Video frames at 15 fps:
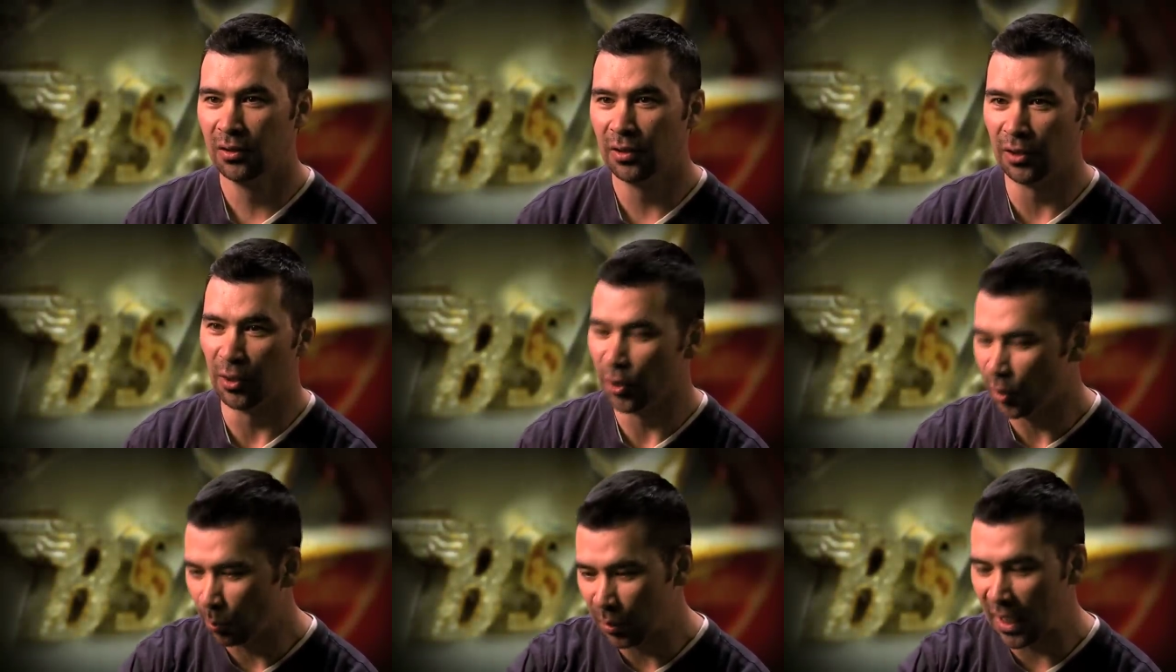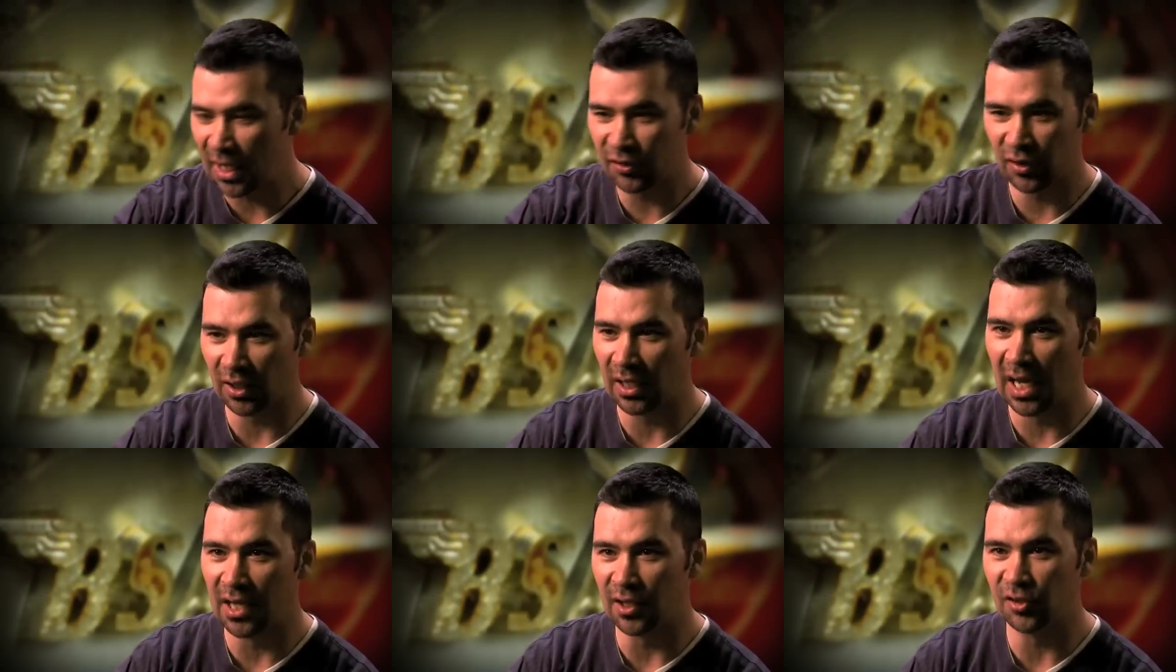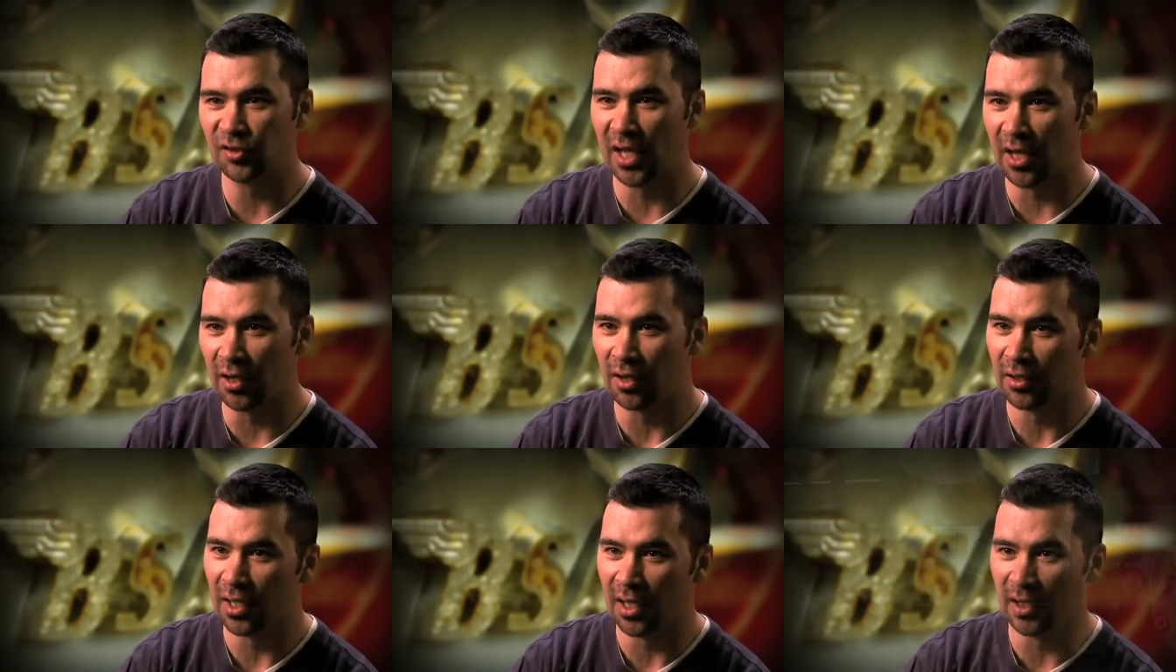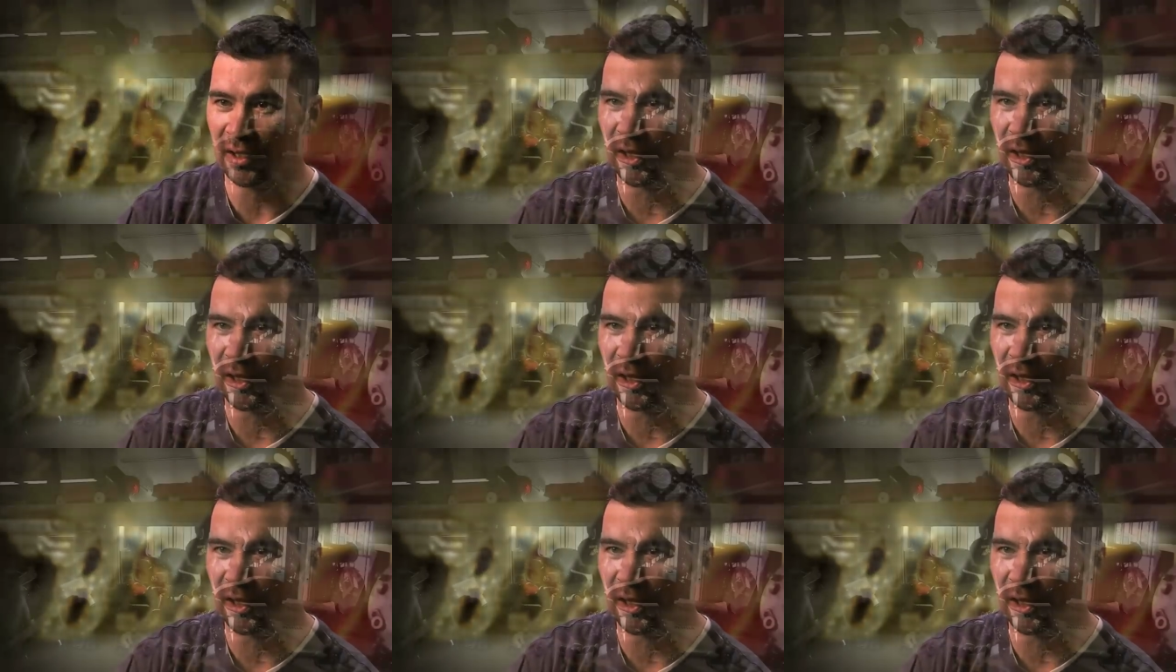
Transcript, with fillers: And the little plastic guy that sat on that